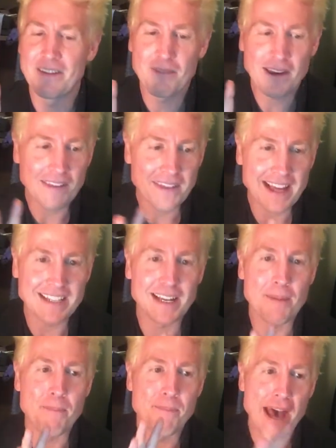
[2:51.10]
the fact that that's
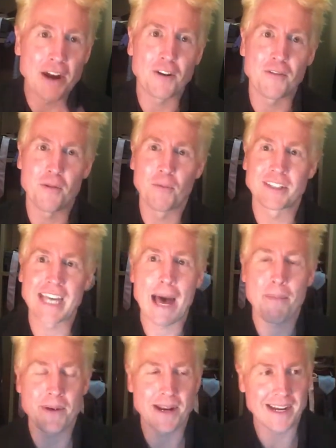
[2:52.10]
better than what's
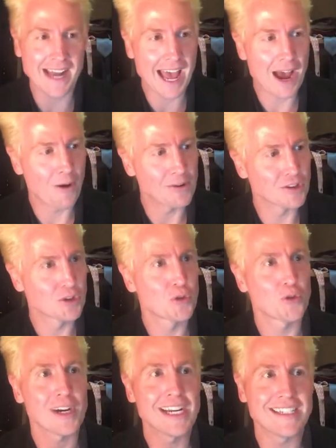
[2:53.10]
happening now is
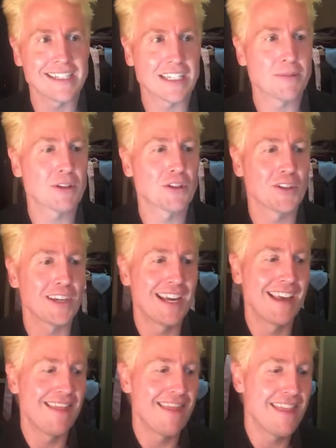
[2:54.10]
crazy, especially
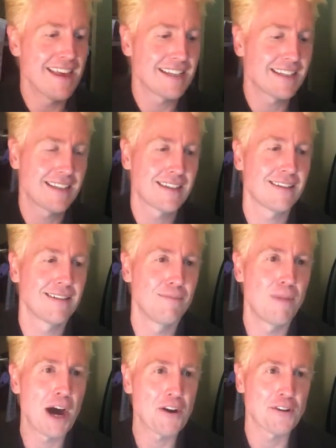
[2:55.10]
in this
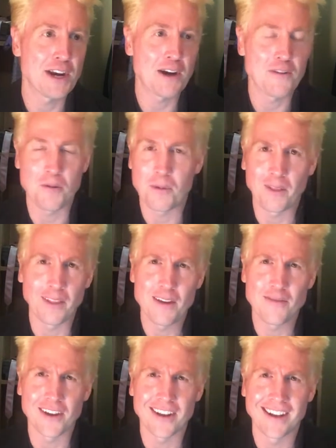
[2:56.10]
modern era that we
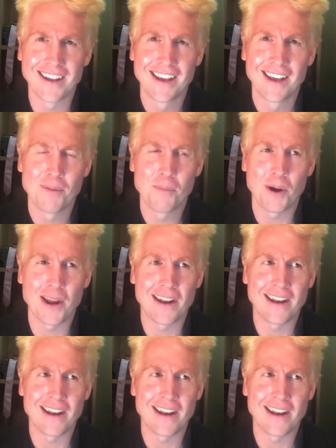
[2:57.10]
live in. But